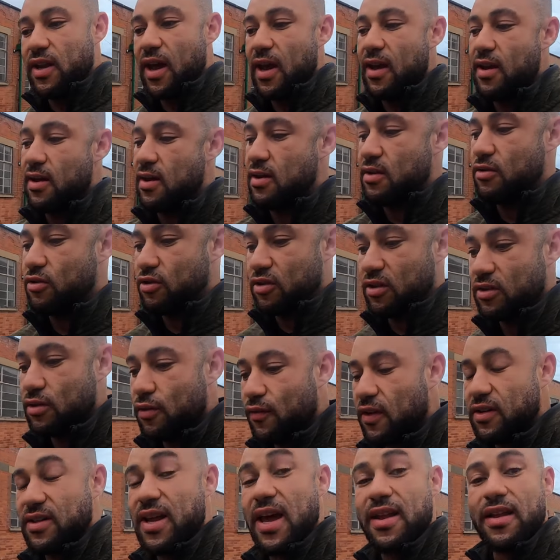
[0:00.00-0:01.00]
day, just
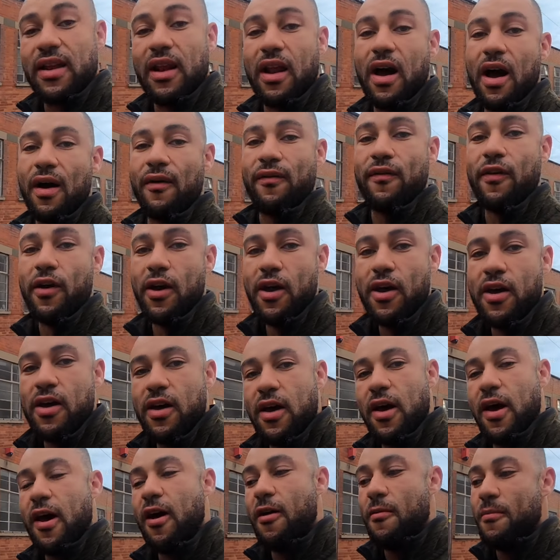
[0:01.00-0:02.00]
another day in the life,
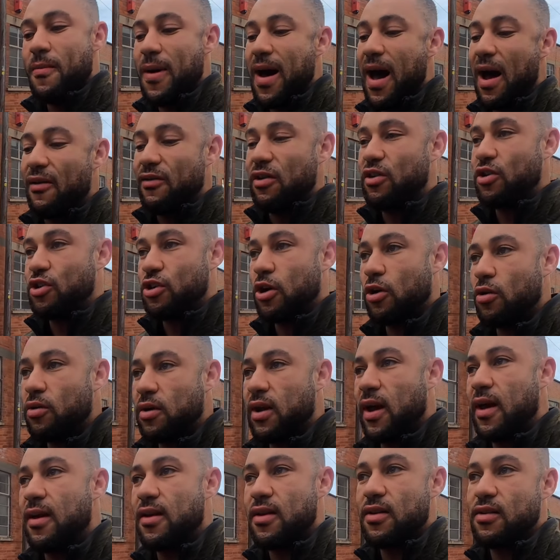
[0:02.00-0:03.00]
Harry's show
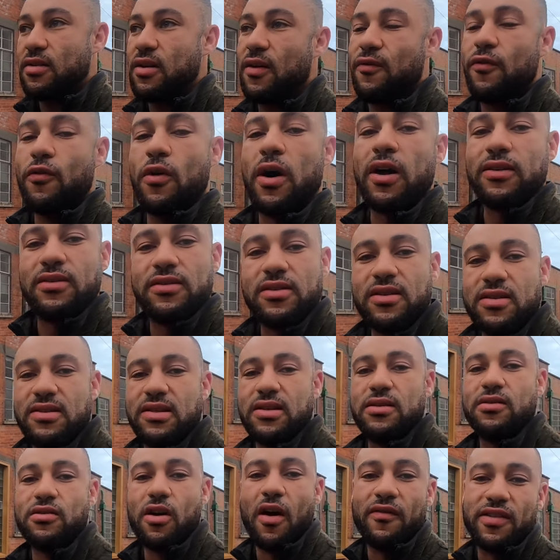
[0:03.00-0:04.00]
day, so I thought I'd
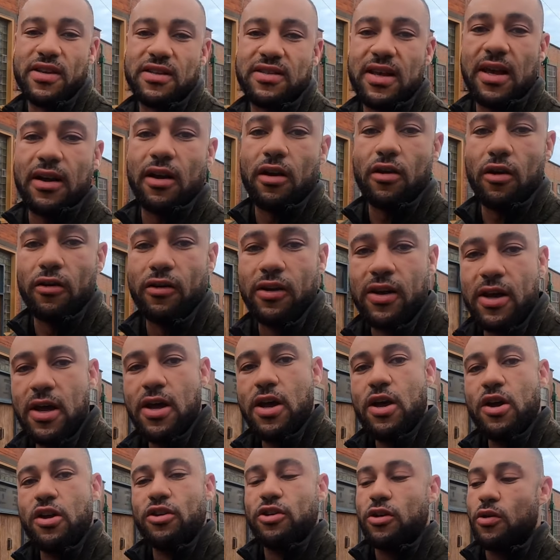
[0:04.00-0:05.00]
see, obviously take it along,
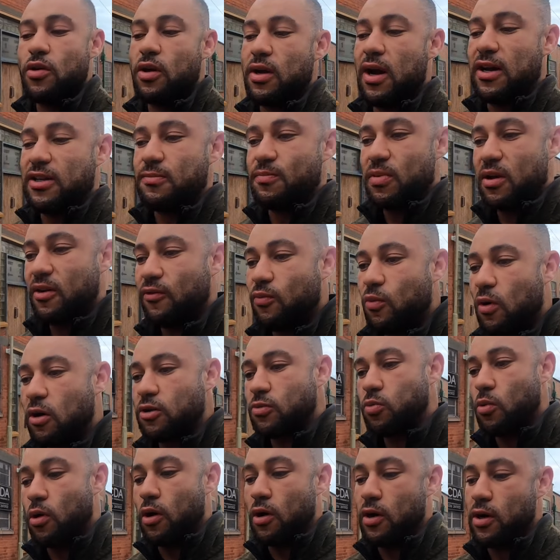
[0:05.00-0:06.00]
show you guys a bit of
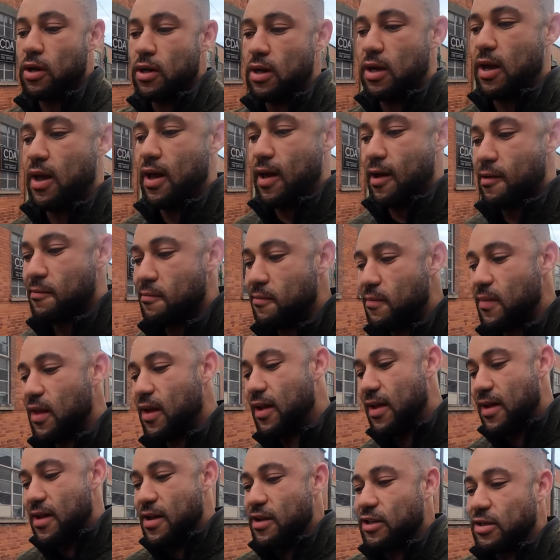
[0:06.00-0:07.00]
what's what.
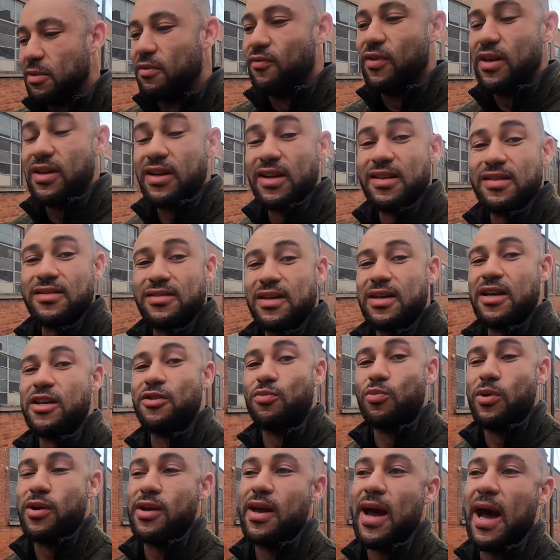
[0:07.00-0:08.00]
Some of it you didn't see is
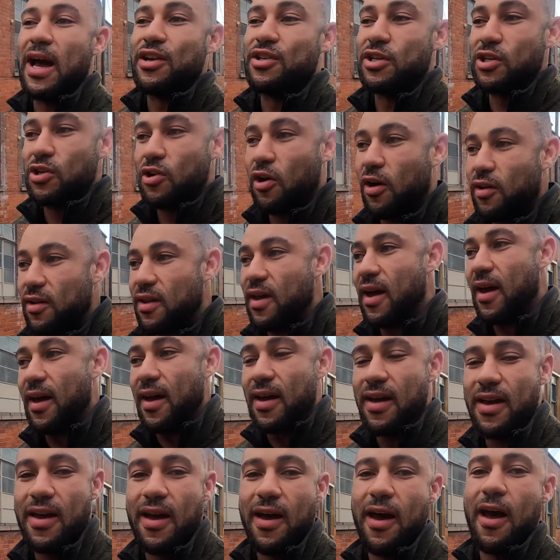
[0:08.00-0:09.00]
we actually got there,
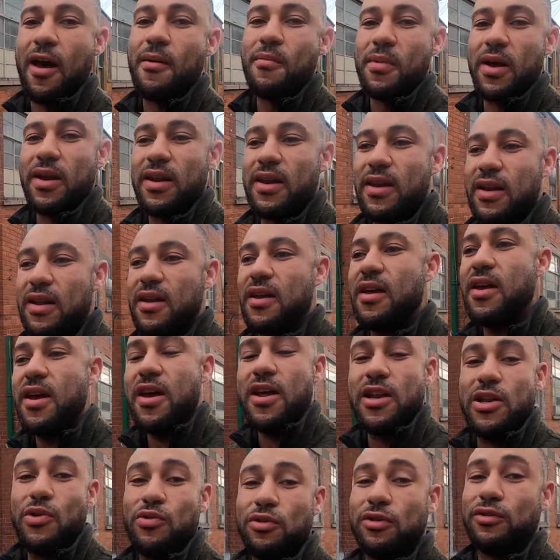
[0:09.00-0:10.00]
and
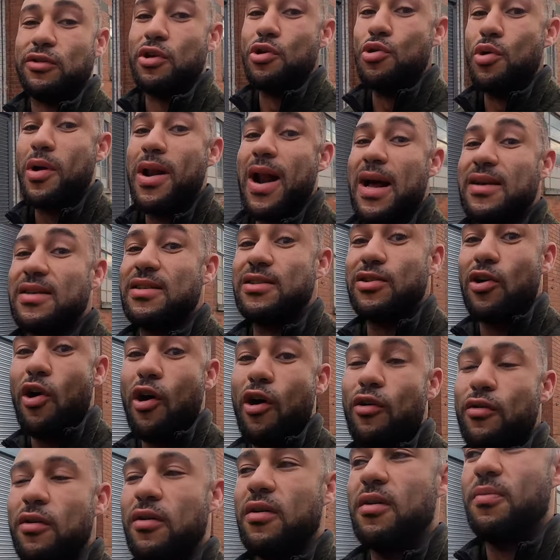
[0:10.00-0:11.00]
there was two classes
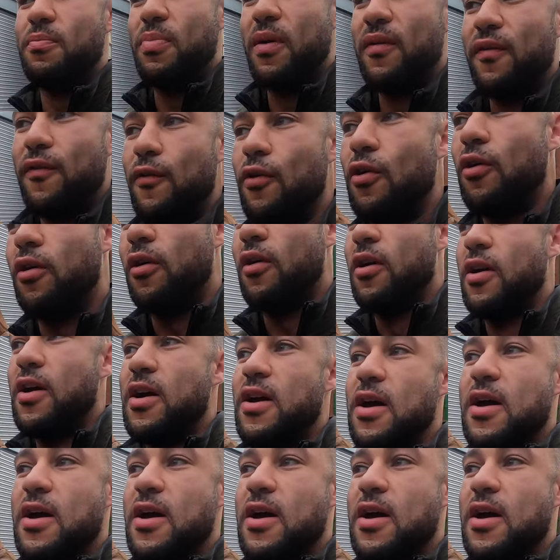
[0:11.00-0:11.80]
on before